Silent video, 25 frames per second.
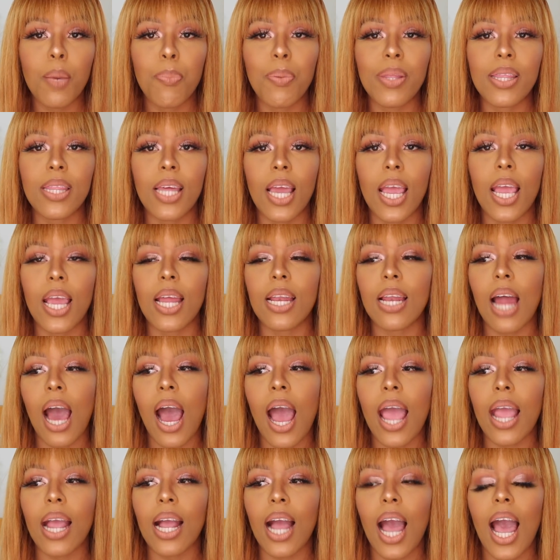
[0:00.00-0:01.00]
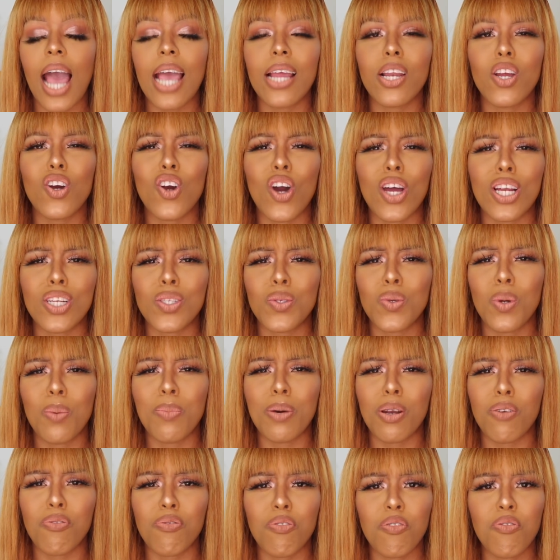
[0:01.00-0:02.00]
but then I kind of got into a
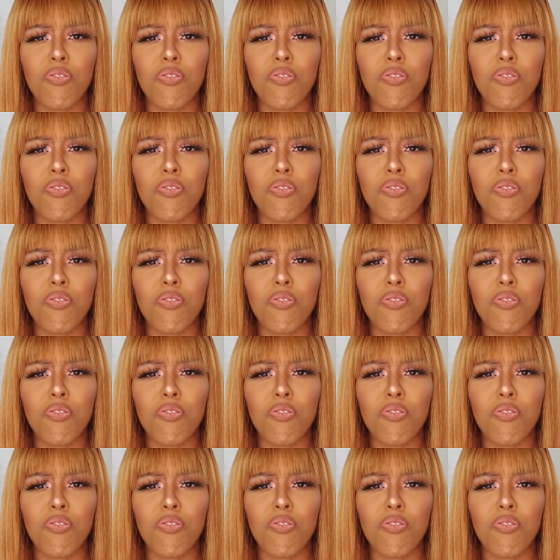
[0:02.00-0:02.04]
bit of a